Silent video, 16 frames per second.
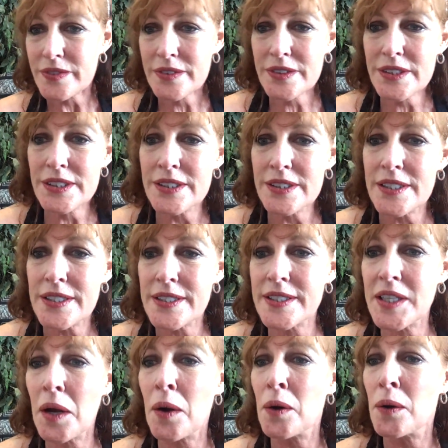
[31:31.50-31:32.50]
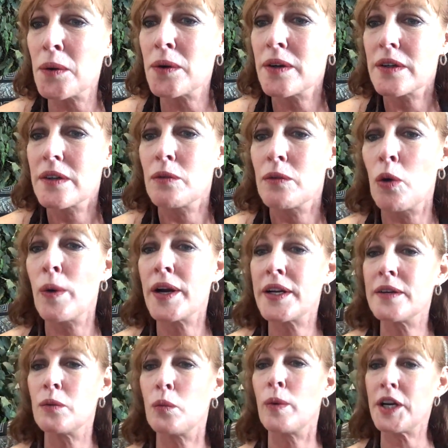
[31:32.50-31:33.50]
I am. So,
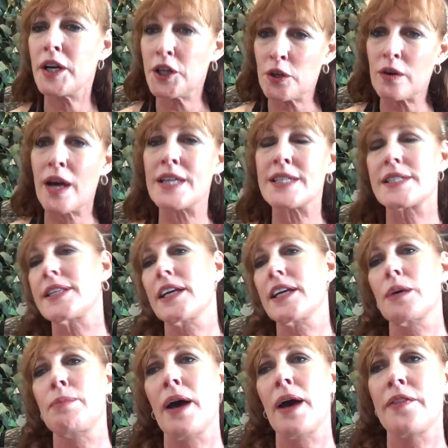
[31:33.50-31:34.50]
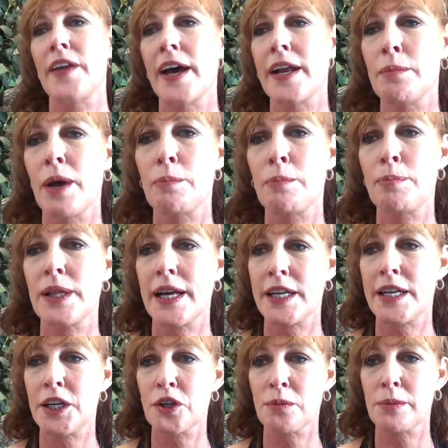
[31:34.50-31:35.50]
well, what do you guys think about that,
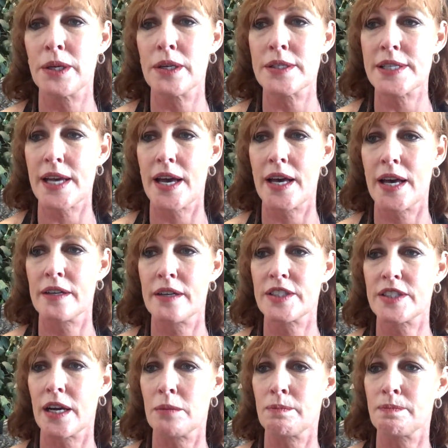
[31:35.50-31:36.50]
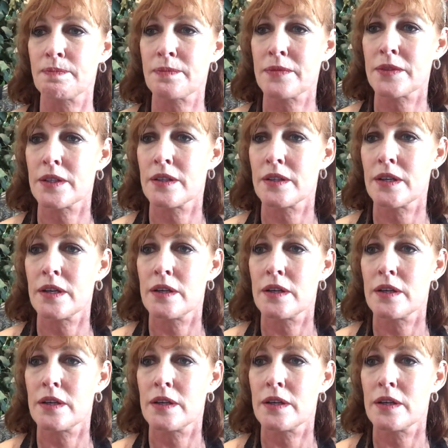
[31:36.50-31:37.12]
about planning your meals ahead of time?